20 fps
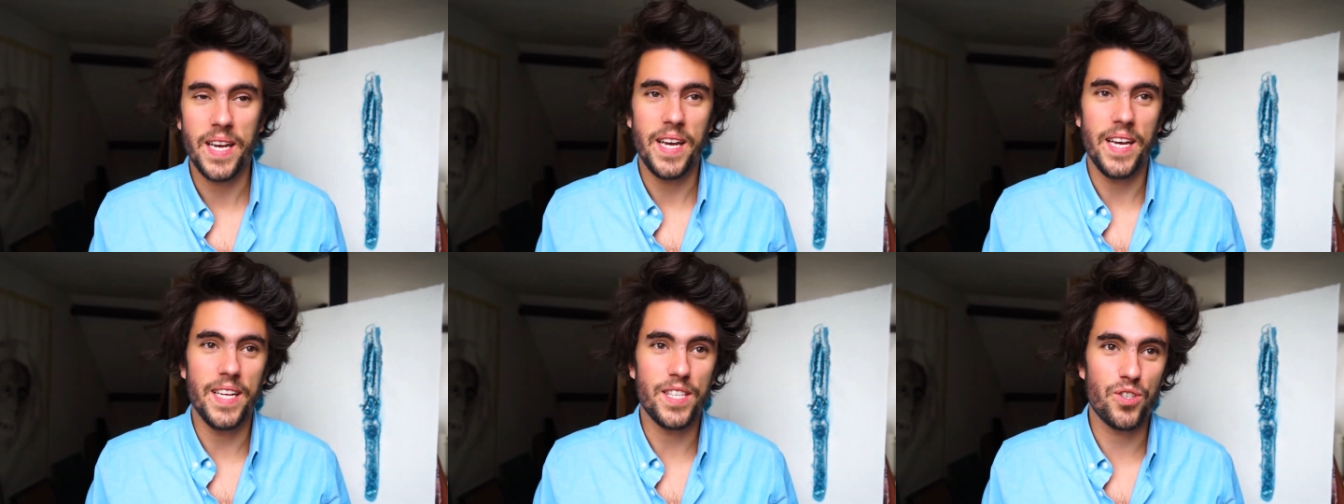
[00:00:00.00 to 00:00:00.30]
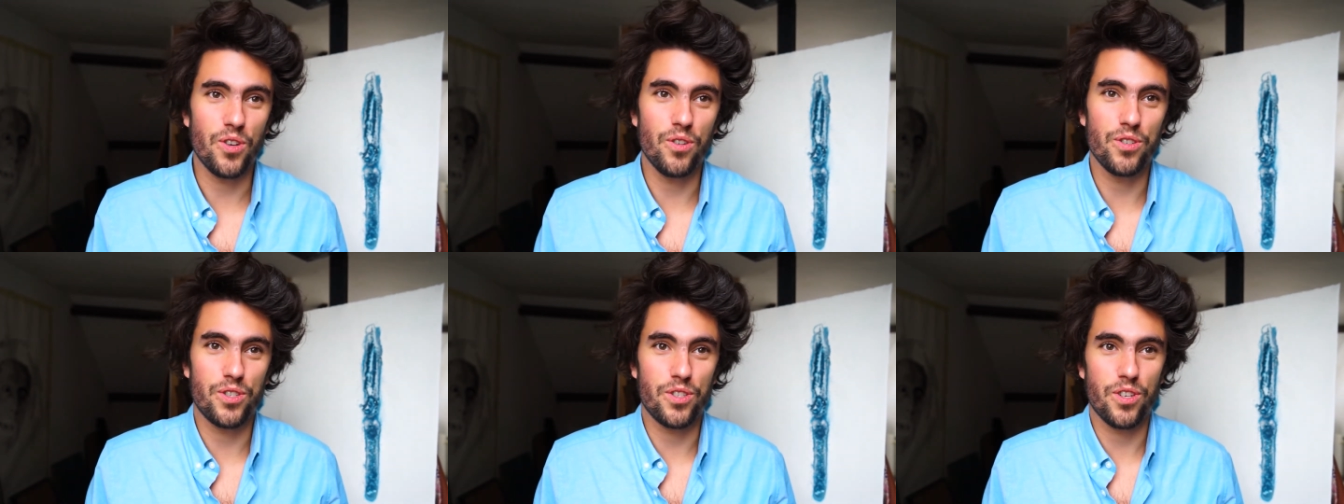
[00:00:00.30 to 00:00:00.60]
it's
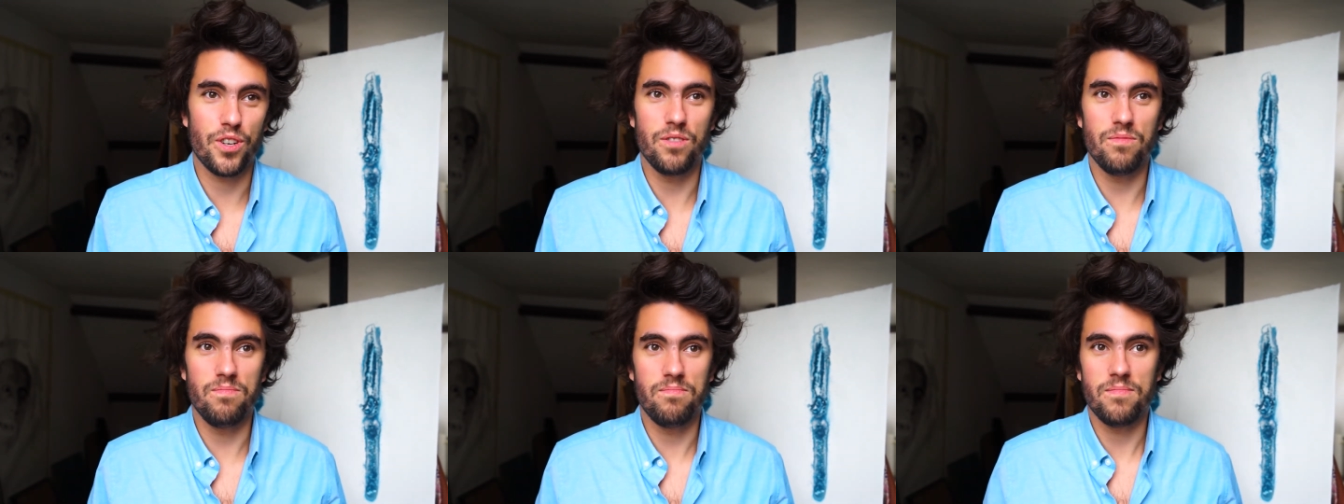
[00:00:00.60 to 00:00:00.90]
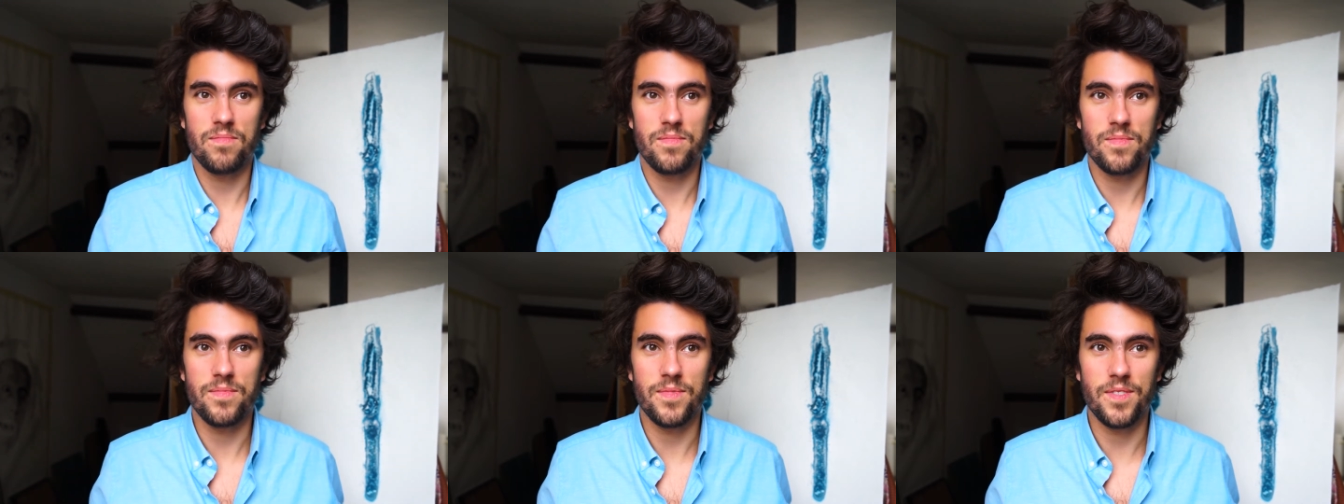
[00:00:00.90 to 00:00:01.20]
also
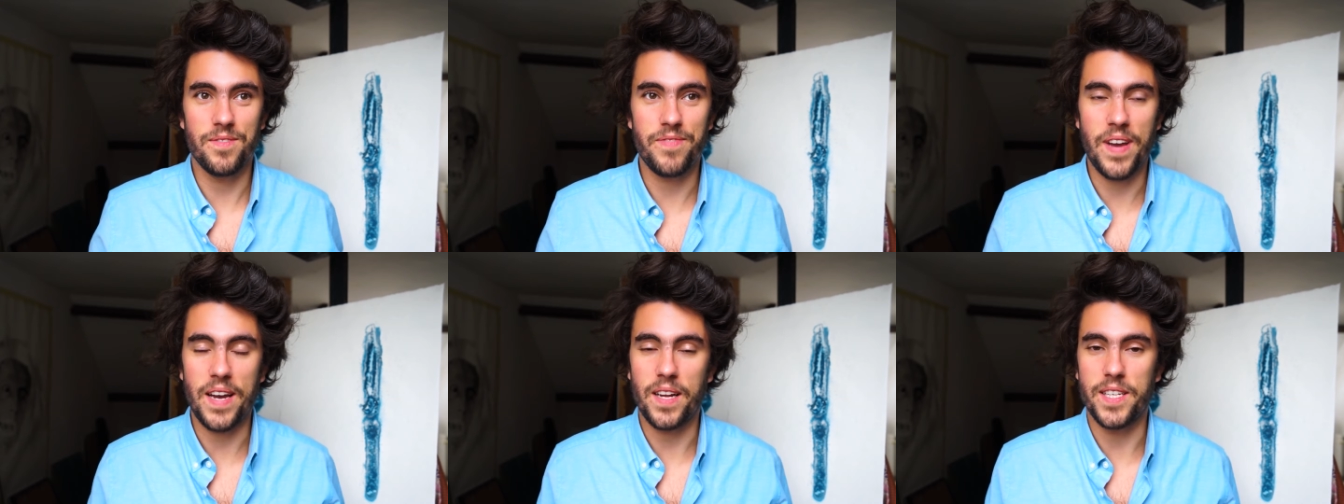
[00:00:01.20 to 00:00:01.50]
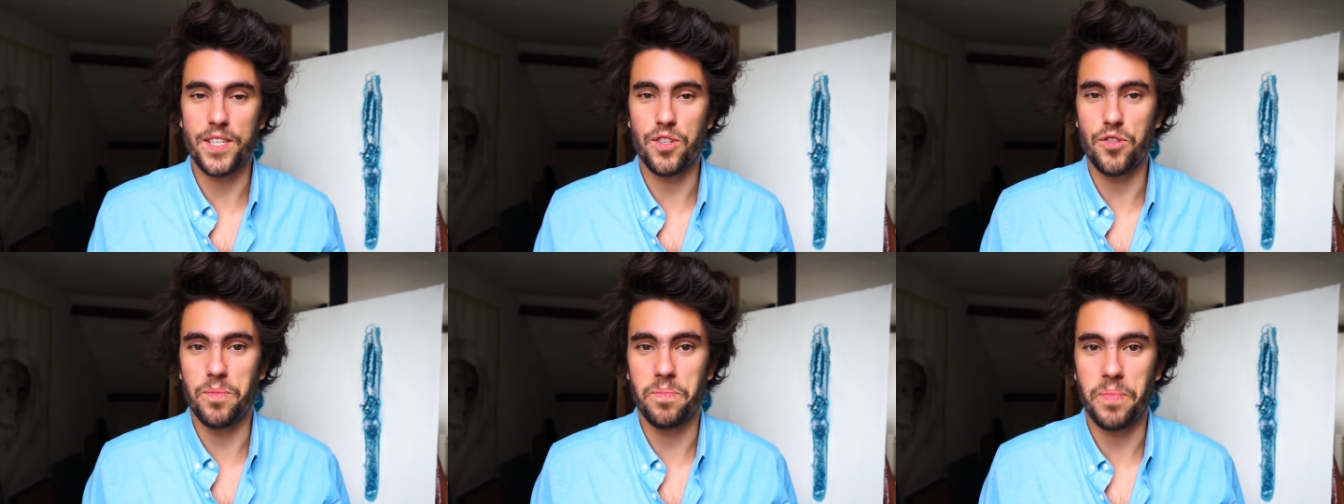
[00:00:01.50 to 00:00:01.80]
fairly
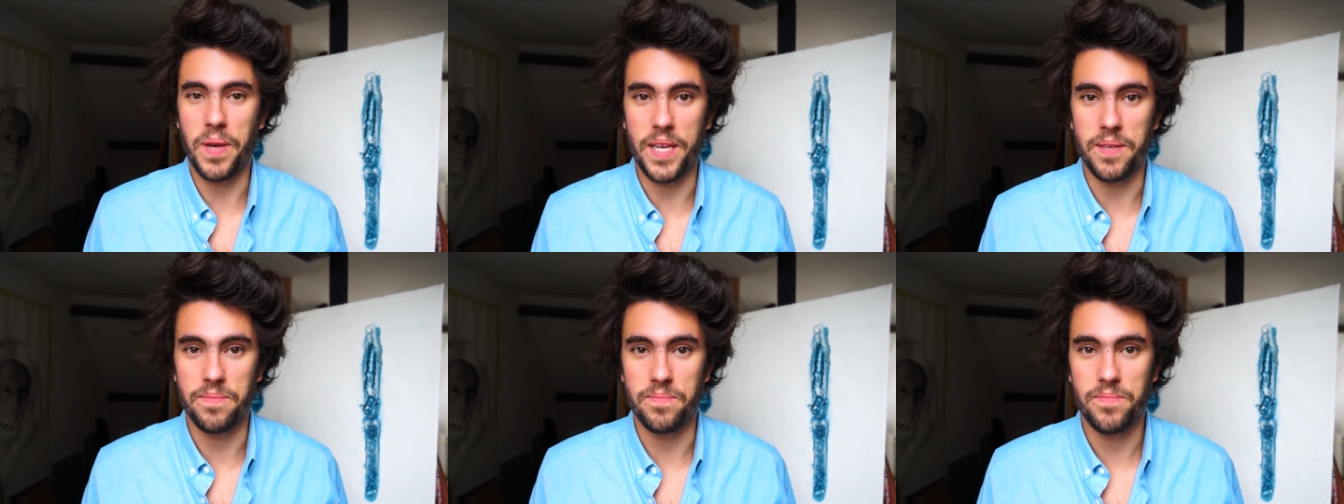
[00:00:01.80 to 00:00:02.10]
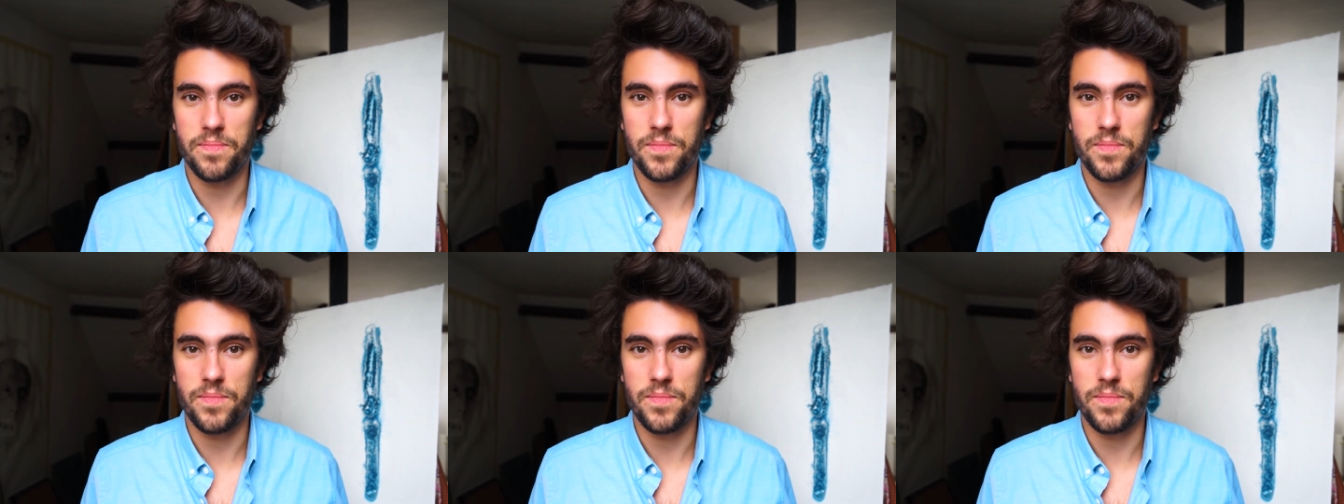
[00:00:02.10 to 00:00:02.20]
good pay.